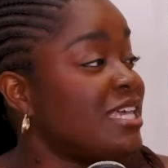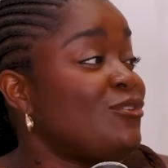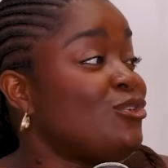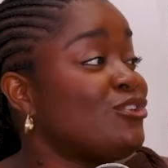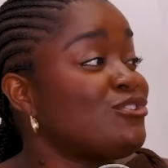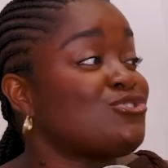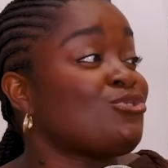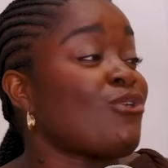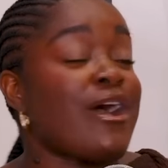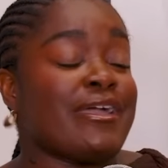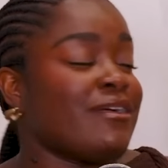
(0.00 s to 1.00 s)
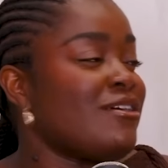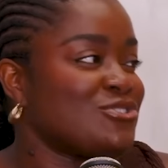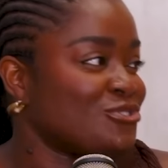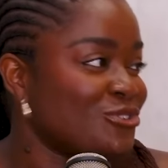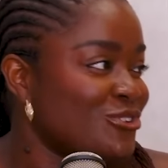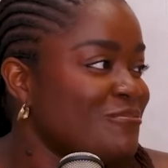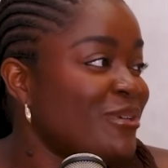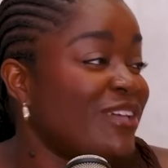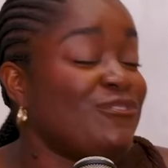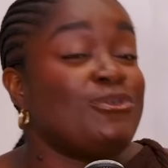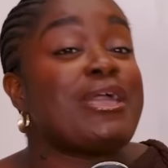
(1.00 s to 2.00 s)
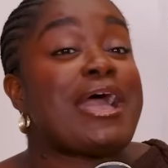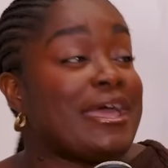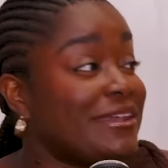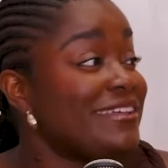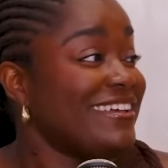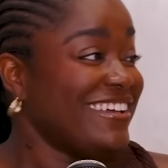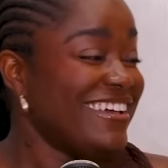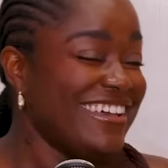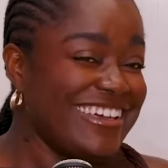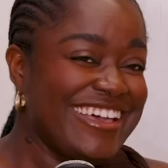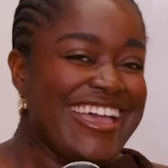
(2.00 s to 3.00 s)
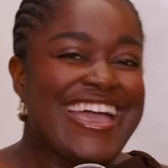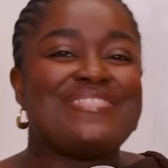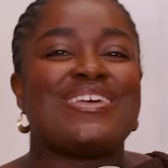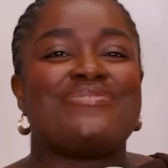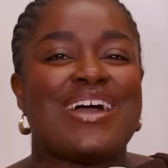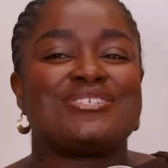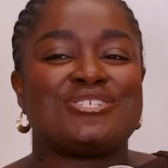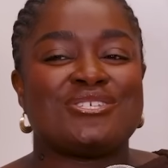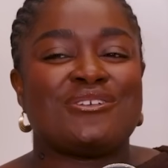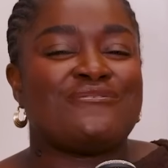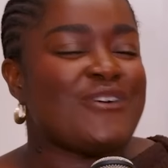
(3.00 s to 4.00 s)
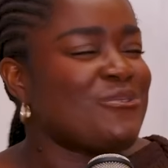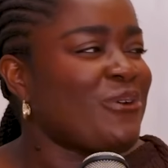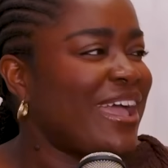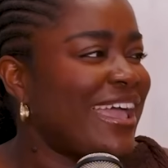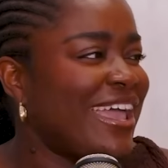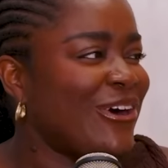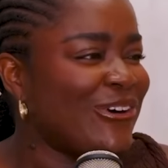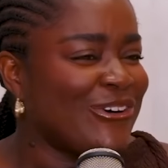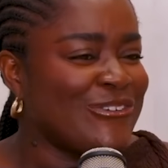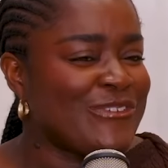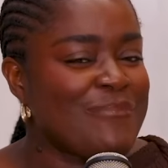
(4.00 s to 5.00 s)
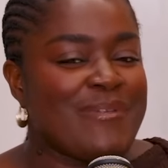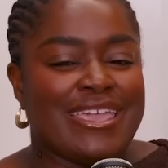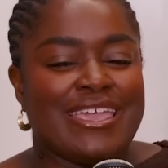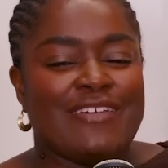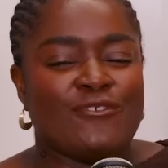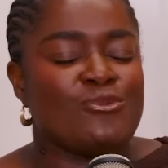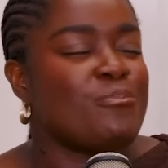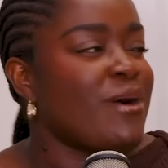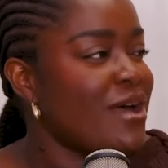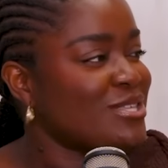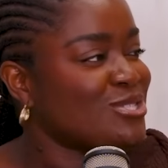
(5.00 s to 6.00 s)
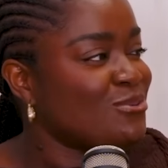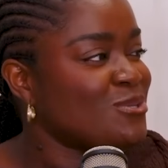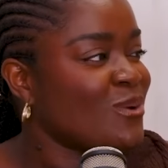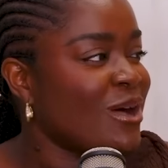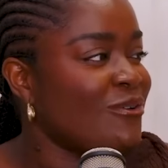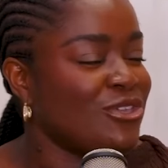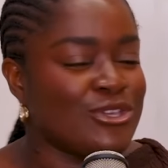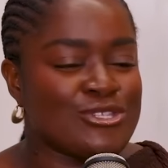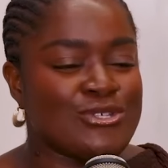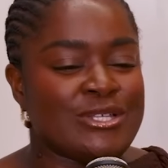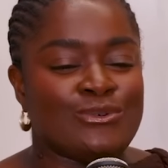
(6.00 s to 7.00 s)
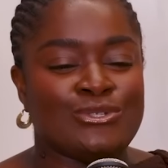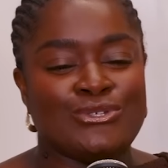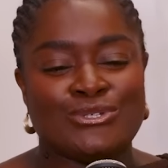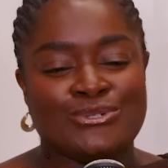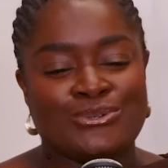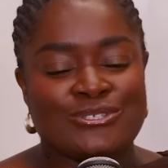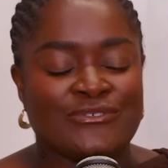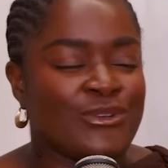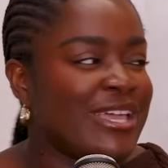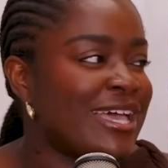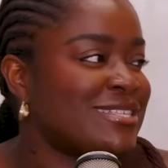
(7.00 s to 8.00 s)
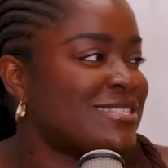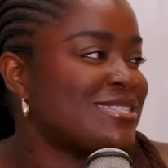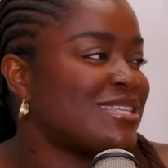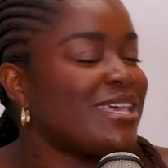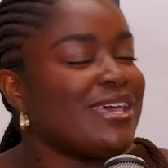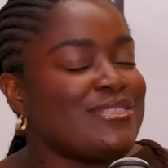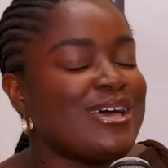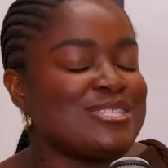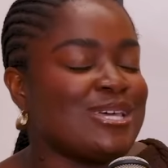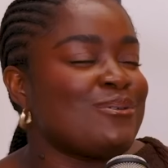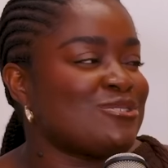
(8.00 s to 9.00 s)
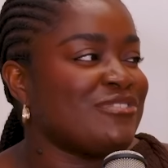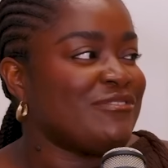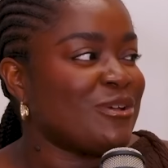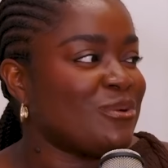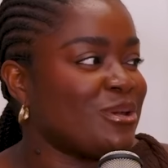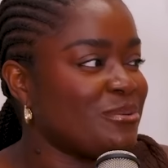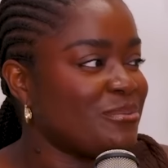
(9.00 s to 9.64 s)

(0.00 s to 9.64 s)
If you can draw, I can't draw, but if you can, then that's just a fun way of making it feel more personal as well. And you could do little doodles of your guests. That was a really fun one.